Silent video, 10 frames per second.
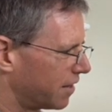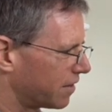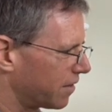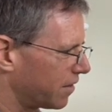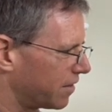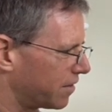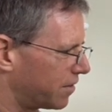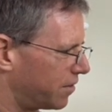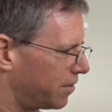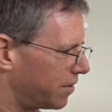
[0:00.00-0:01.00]
So I'll just
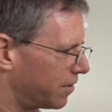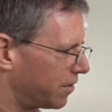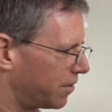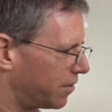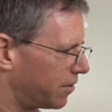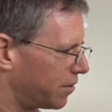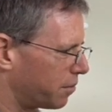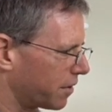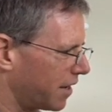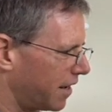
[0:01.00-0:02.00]

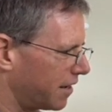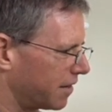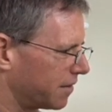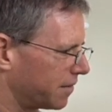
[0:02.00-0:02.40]
duplicate